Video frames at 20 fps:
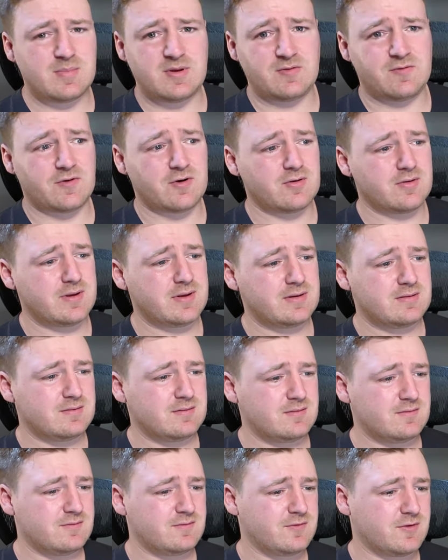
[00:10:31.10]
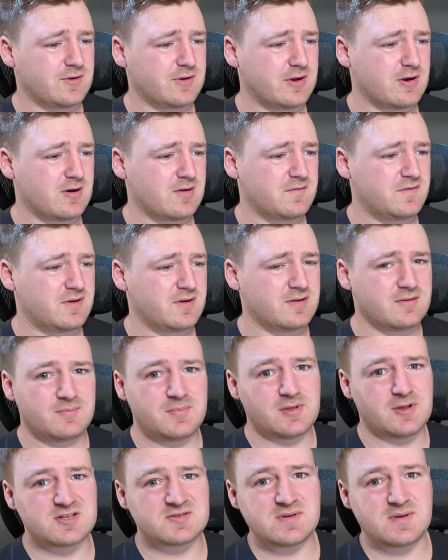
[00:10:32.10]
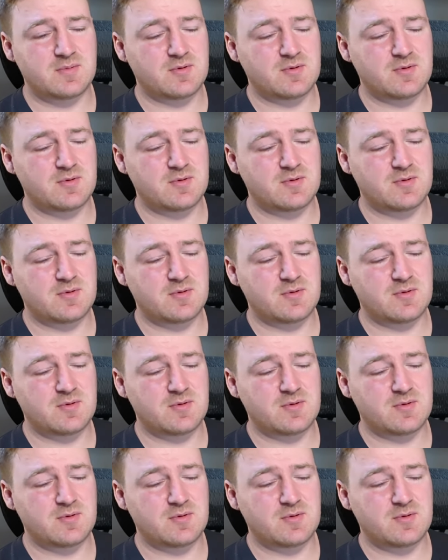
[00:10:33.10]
falling off here. Lots of